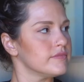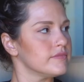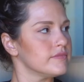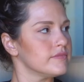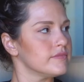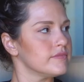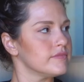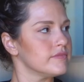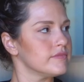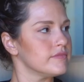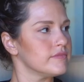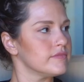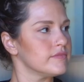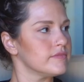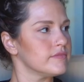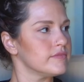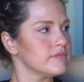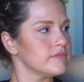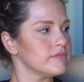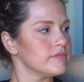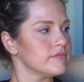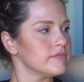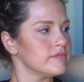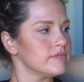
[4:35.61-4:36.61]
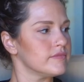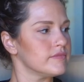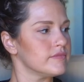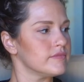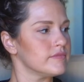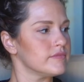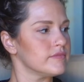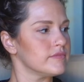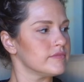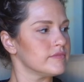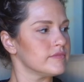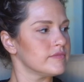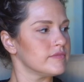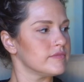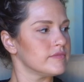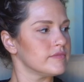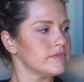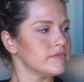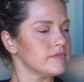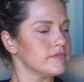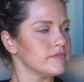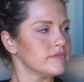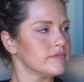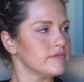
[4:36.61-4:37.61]

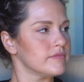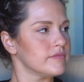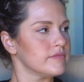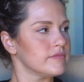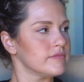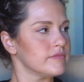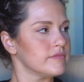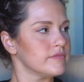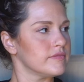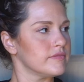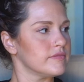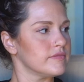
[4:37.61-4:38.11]
The person shown says nothing.